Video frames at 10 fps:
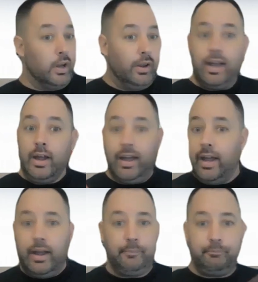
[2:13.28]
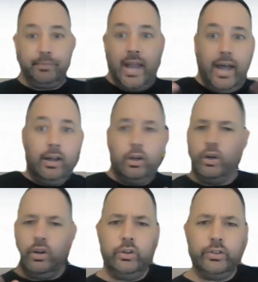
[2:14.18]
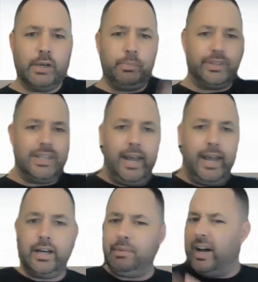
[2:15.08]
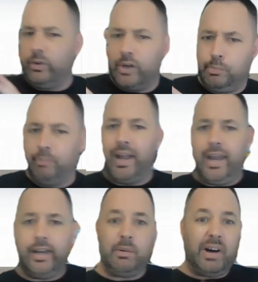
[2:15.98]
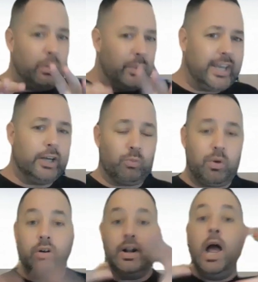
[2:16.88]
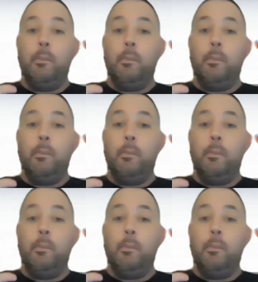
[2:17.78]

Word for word: Who's going to put their hand up? I don't want to put my hand up. I don't want to get it wrong.